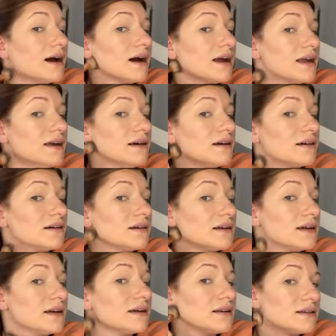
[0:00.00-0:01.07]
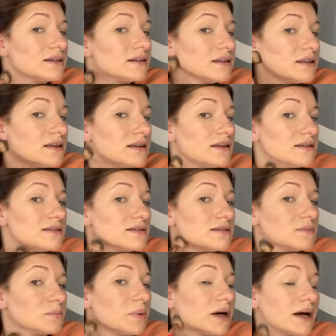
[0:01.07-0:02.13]
I get
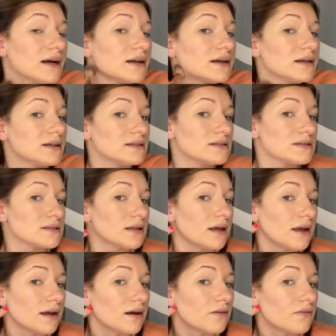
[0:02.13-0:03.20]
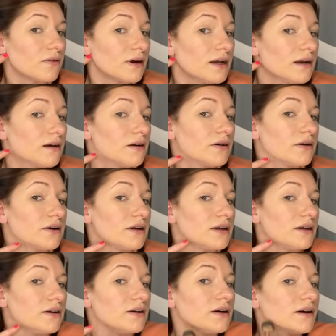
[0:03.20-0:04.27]
these pockets like right under
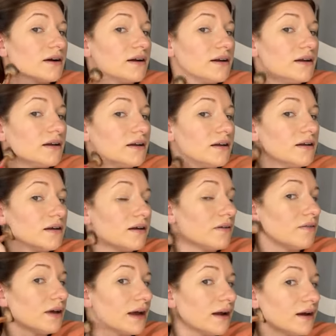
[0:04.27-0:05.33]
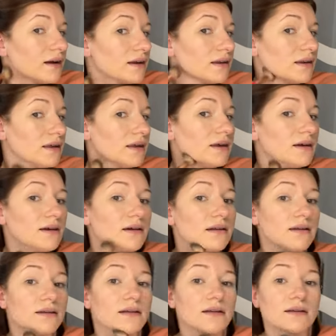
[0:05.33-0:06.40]
here of acne.
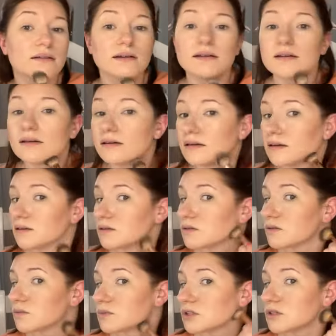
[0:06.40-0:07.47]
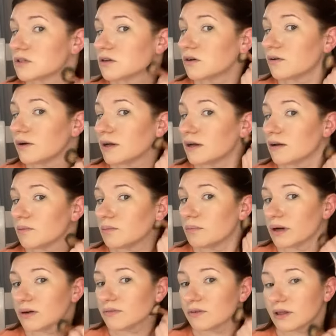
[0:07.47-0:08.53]
So I'm just going in
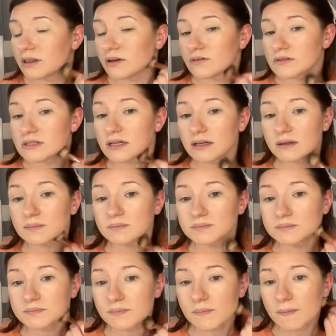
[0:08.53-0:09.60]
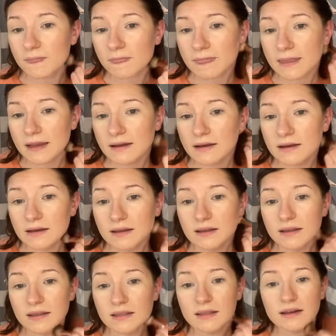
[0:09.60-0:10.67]
and buffing those in.
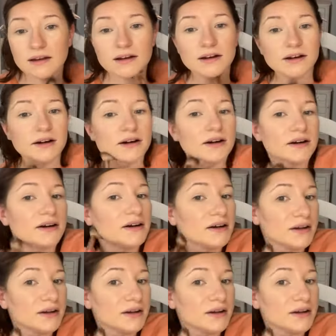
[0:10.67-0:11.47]
There.